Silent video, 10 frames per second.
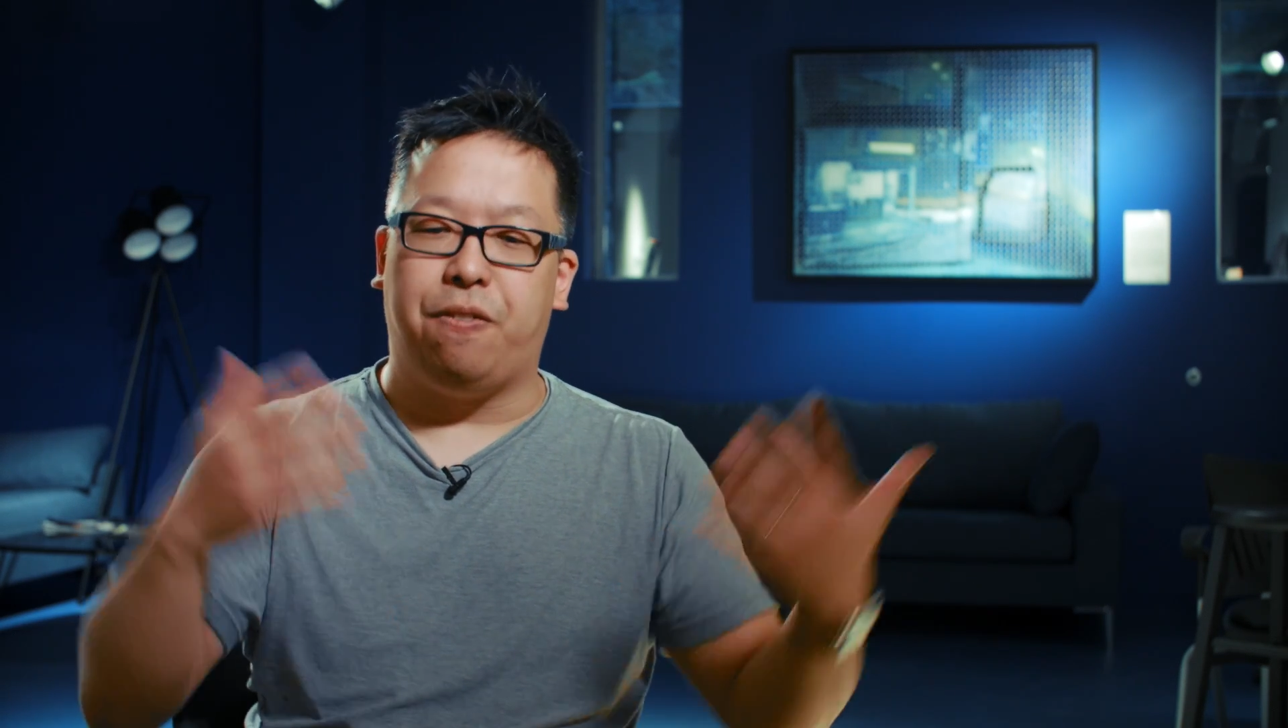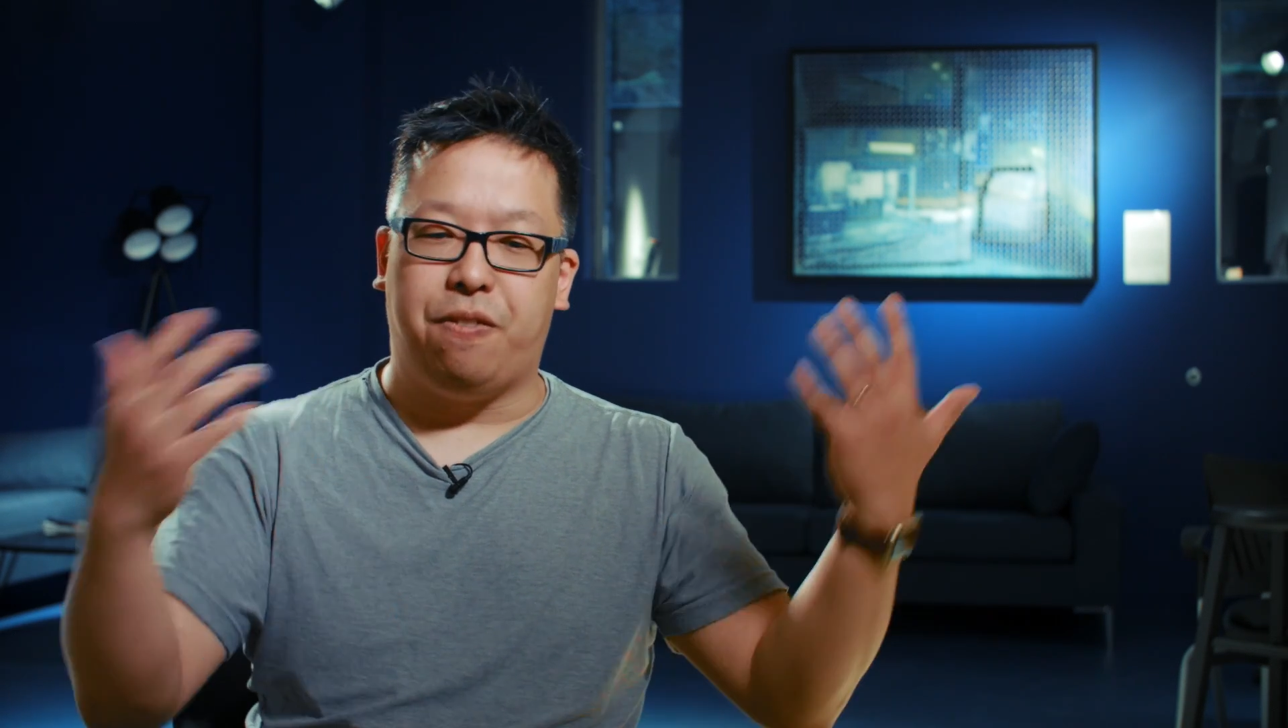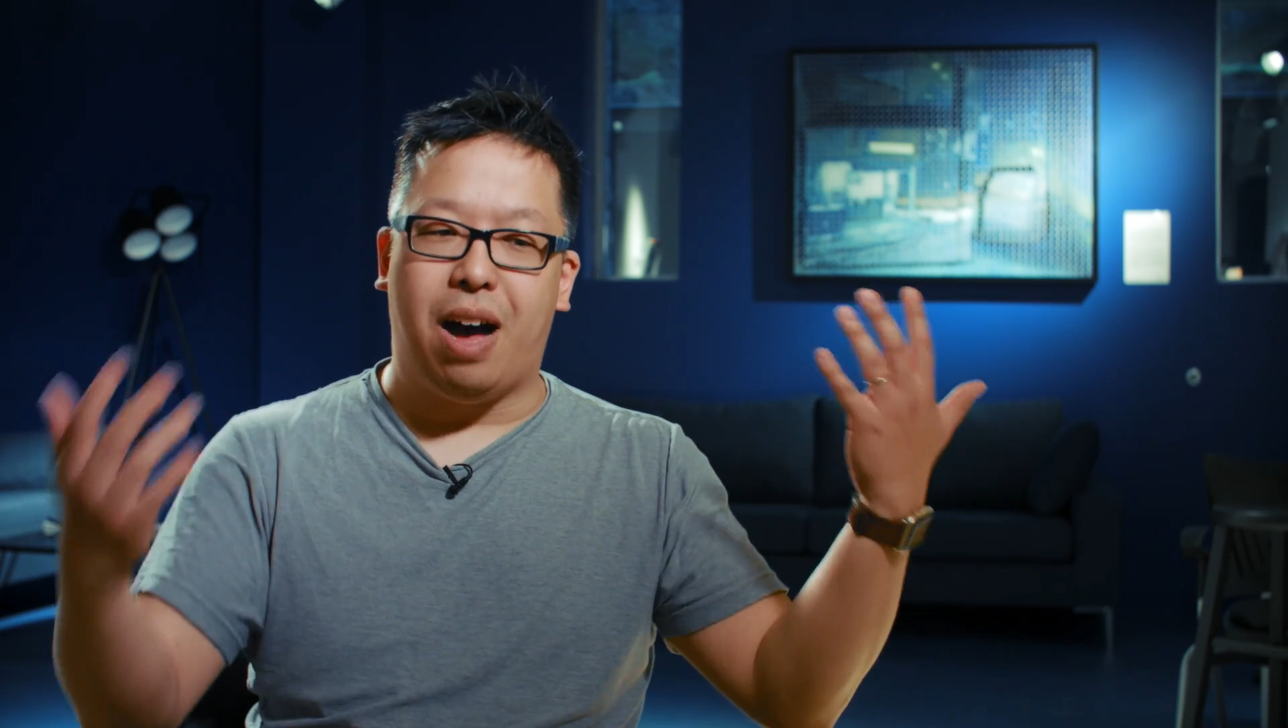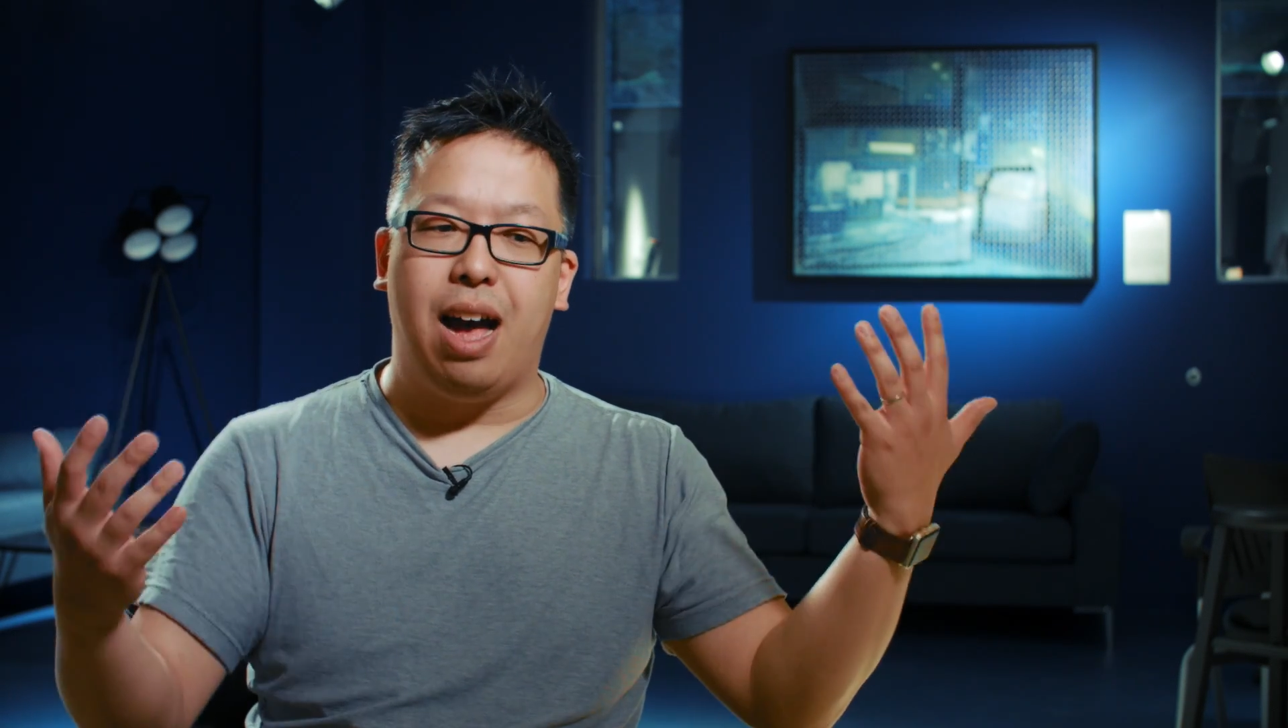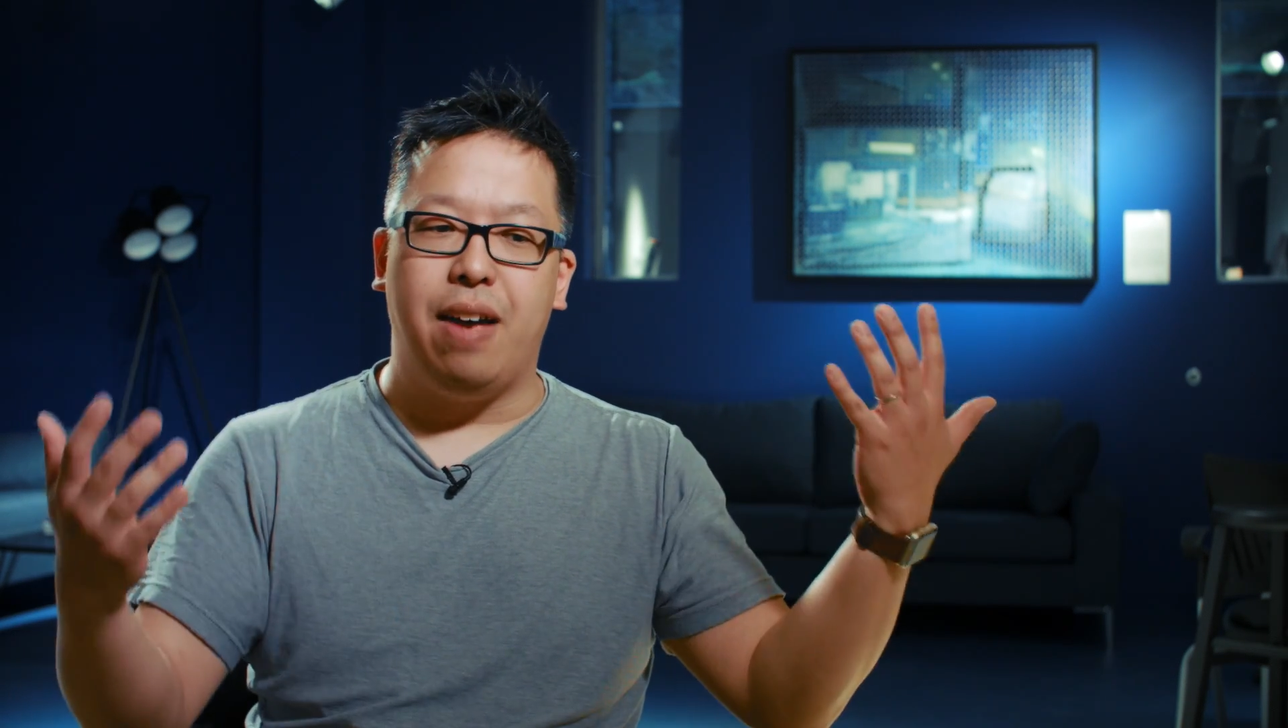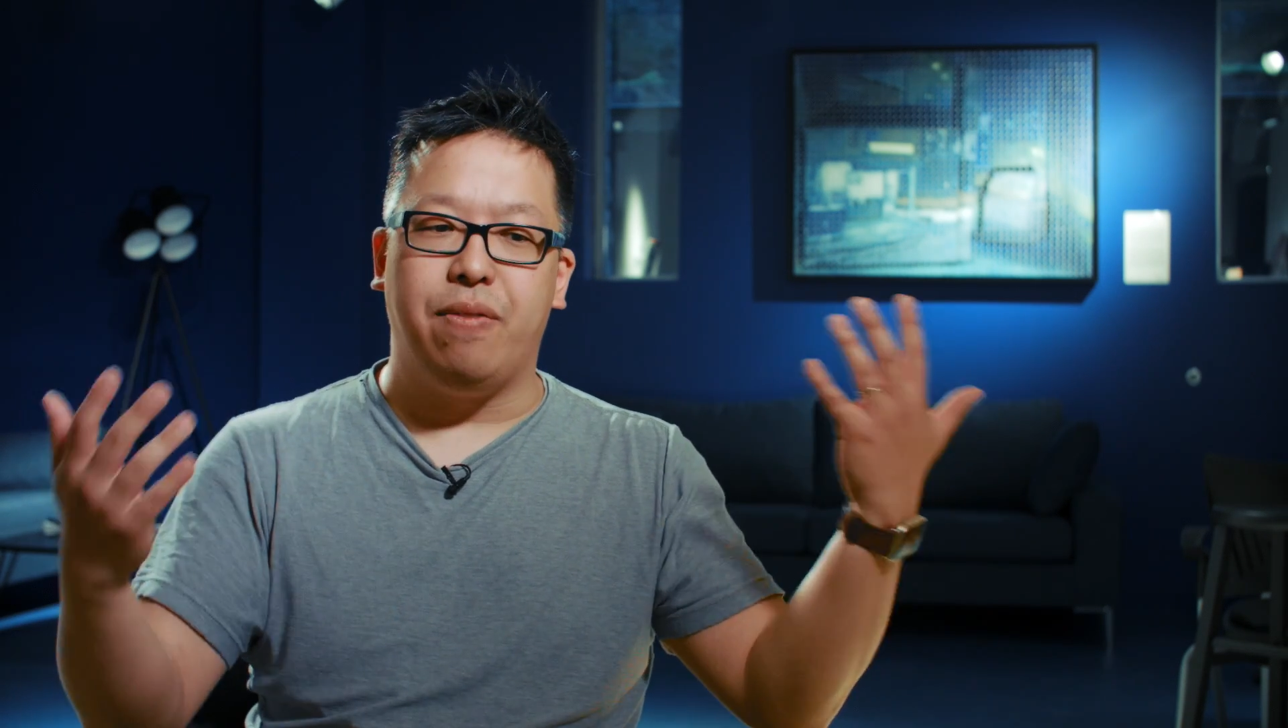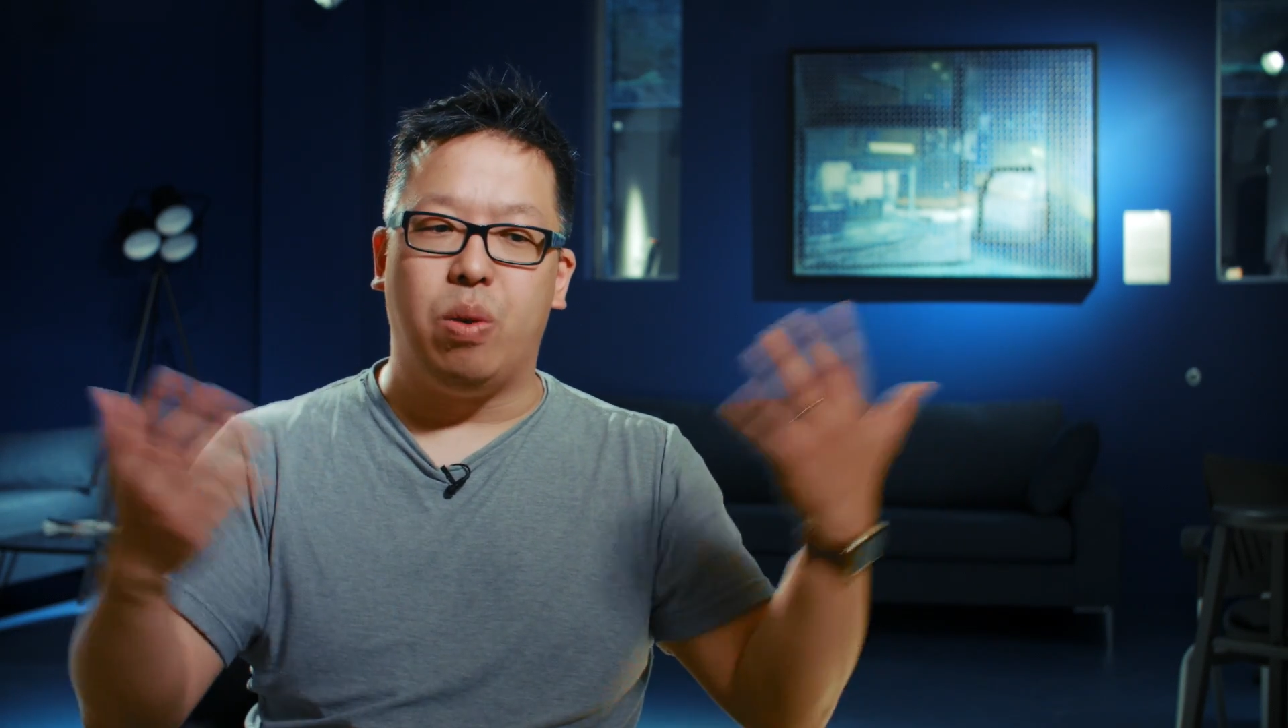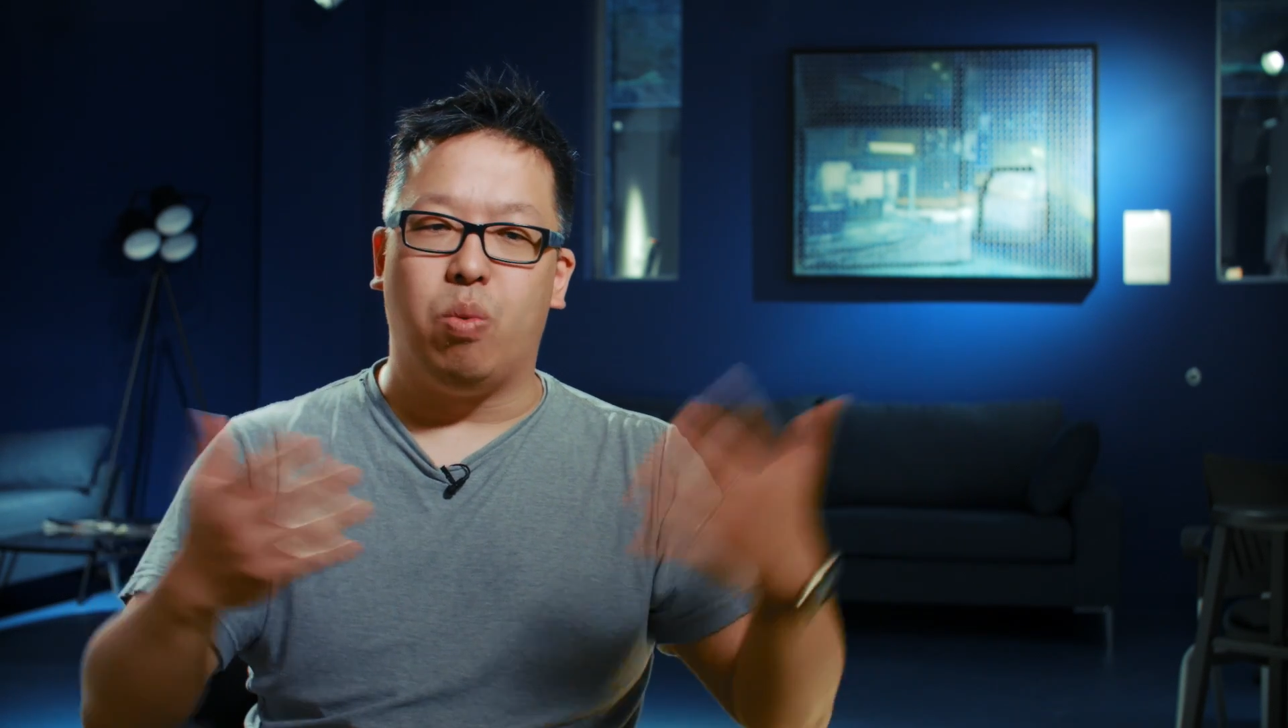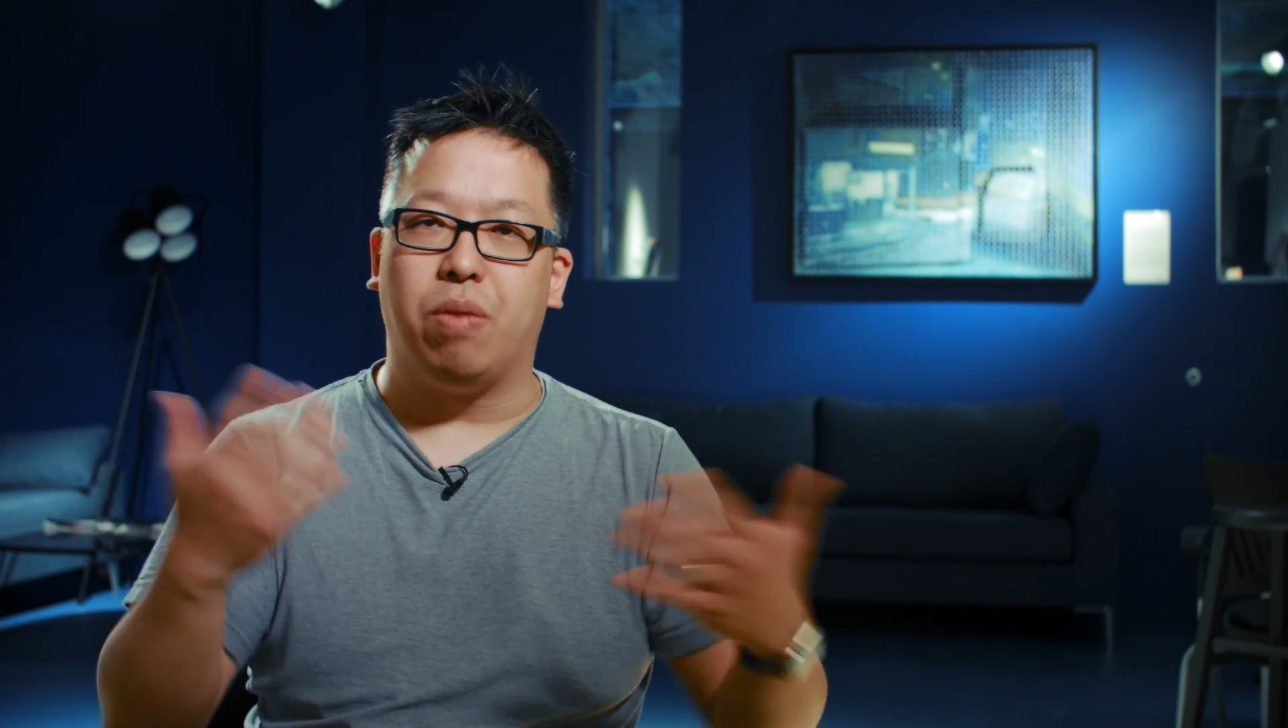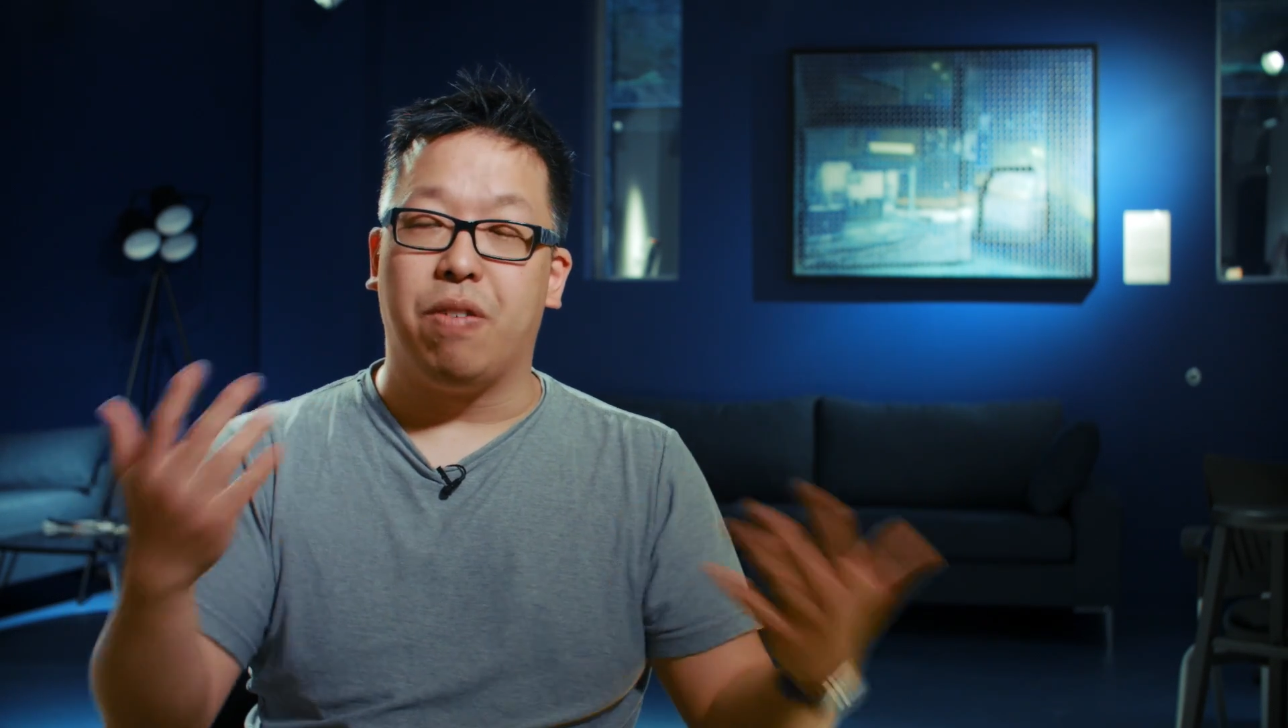5-in-1